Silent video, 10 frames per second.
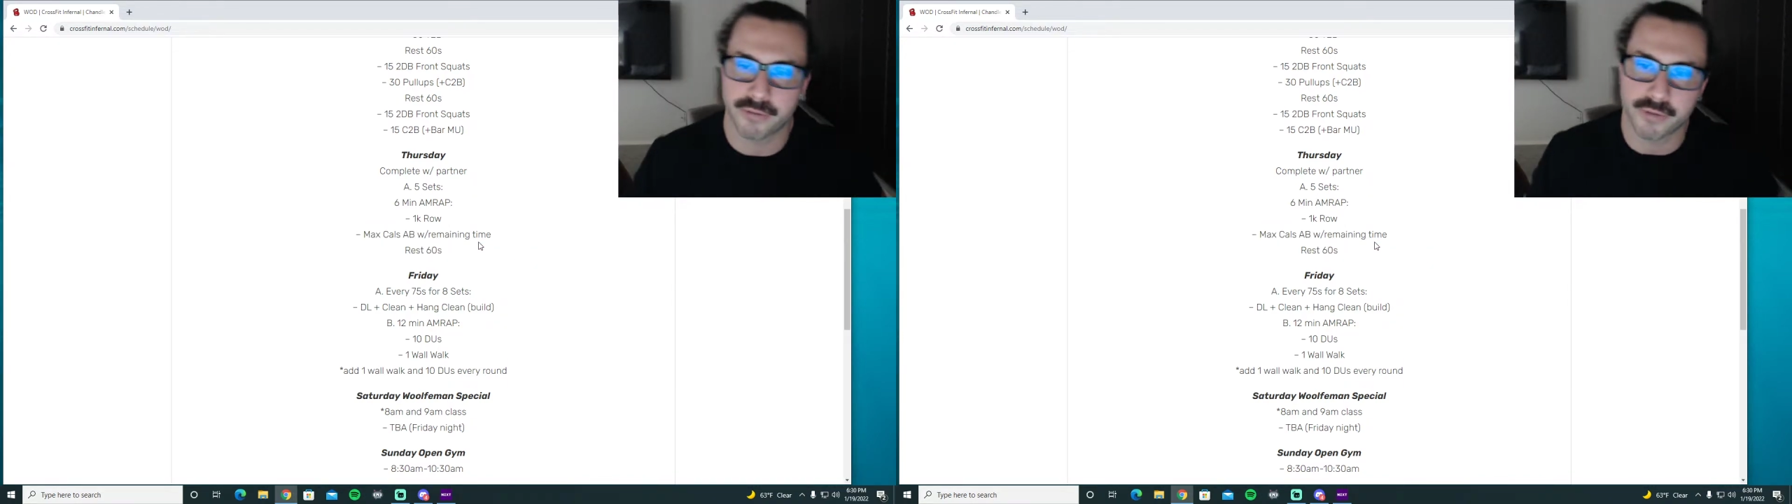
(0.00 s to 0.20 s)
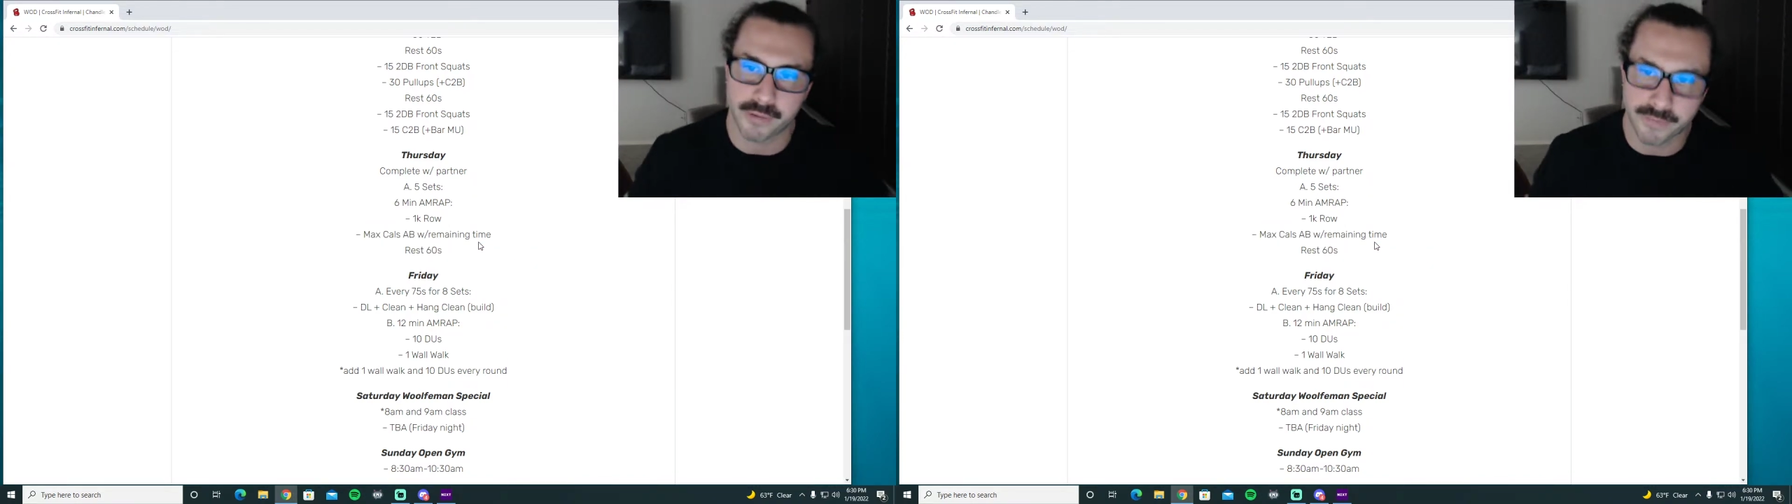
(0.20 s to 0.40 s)

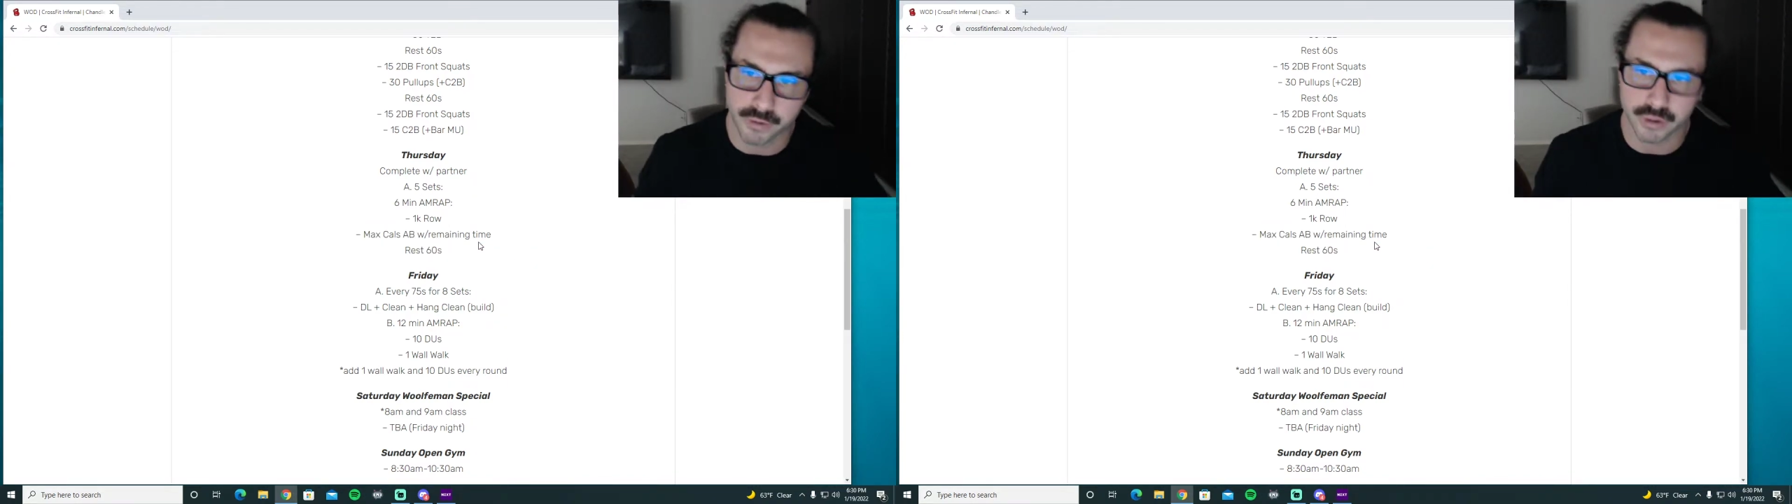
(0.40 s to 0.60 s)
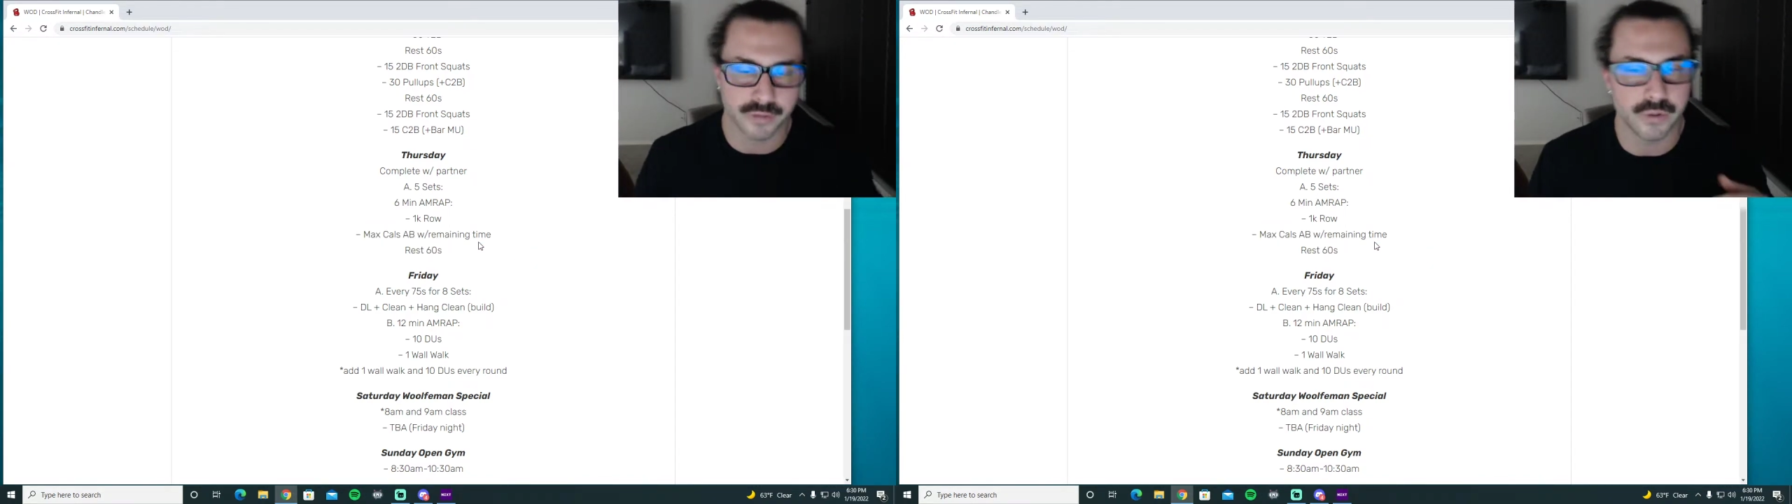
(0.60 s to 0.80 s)
for the
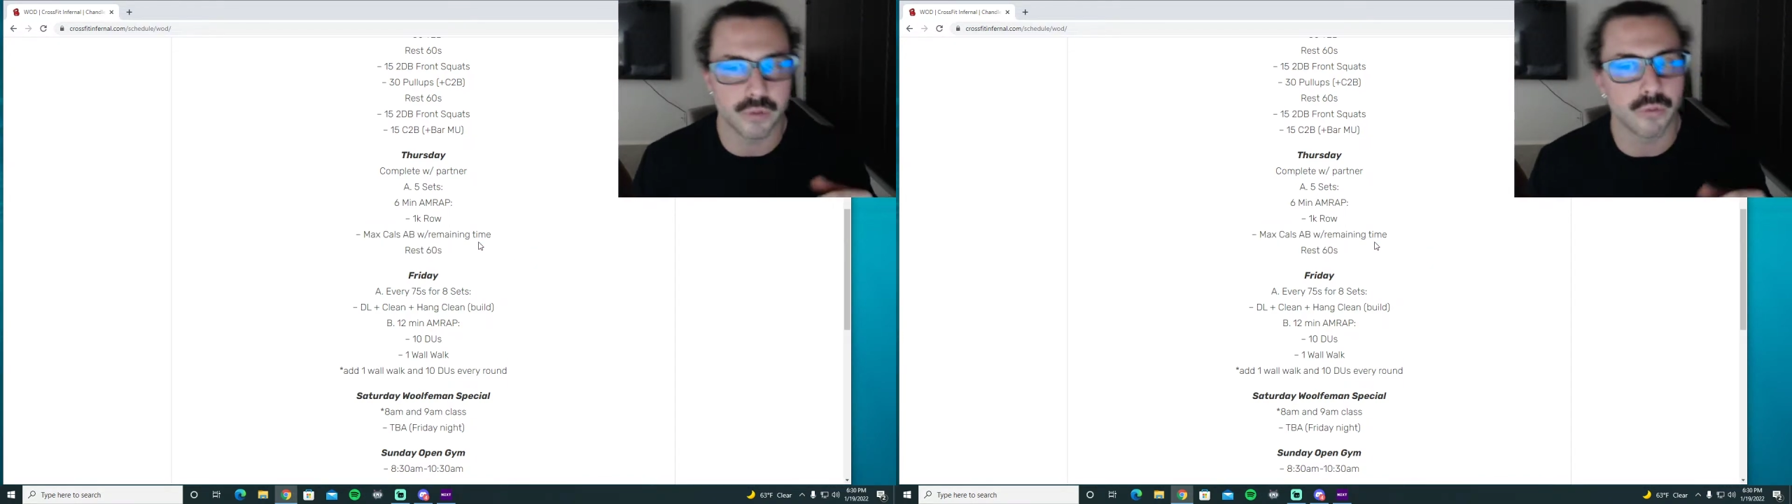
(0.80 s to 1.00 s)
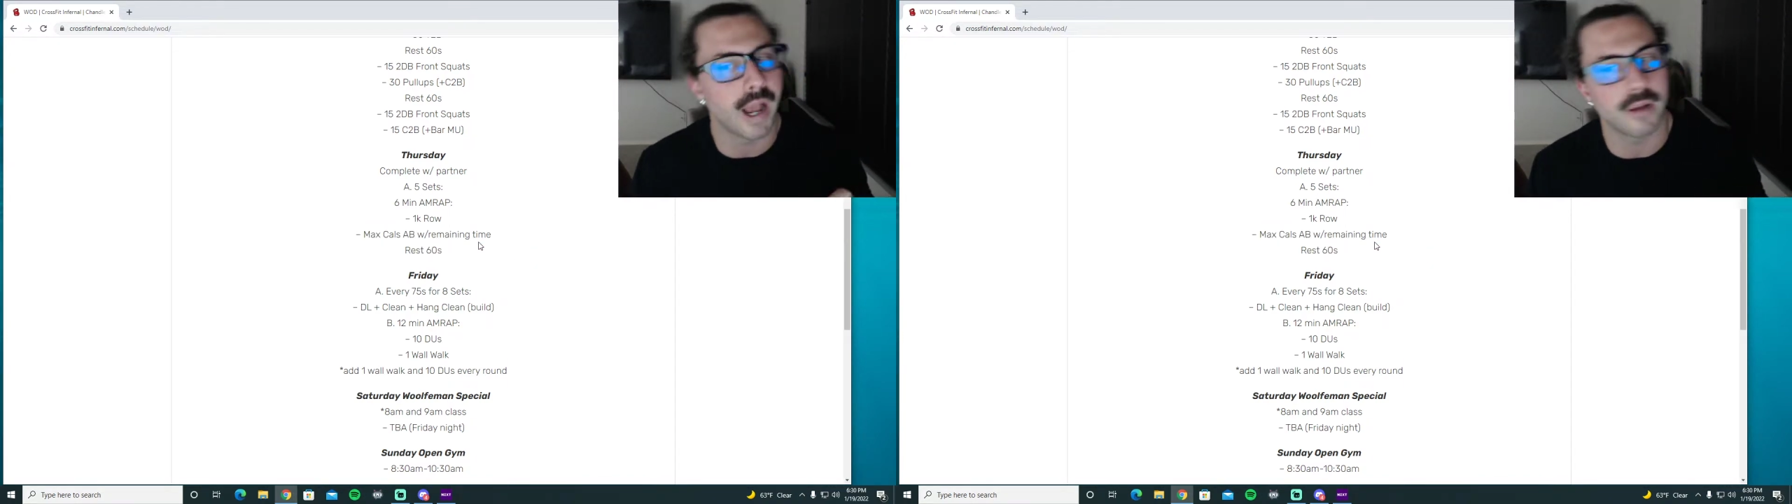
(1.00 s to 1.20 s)
first few
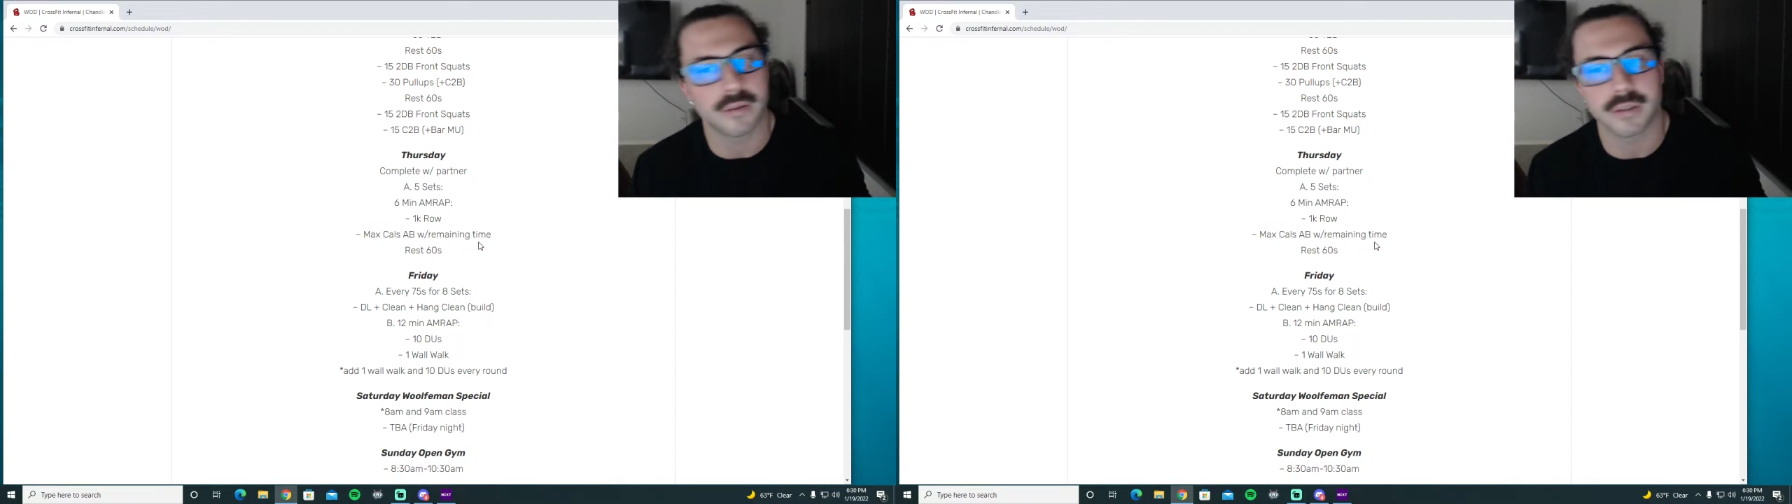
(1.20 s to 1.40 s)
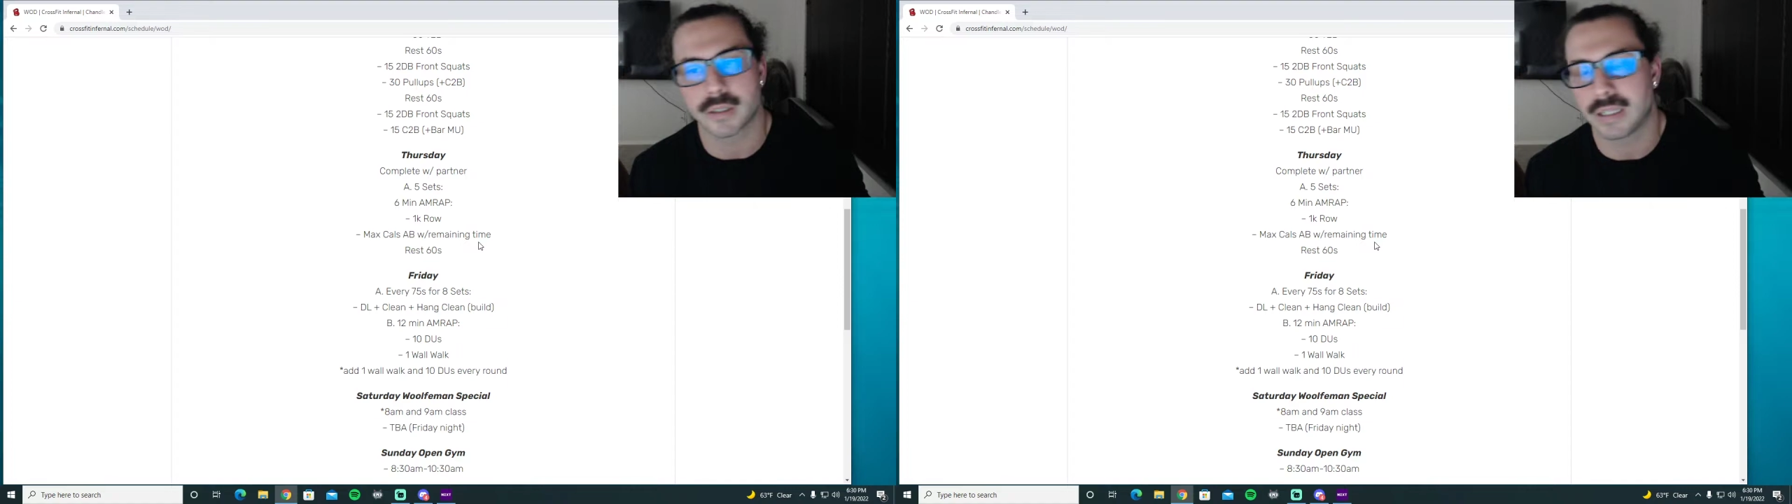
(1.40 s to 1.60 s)
rounds,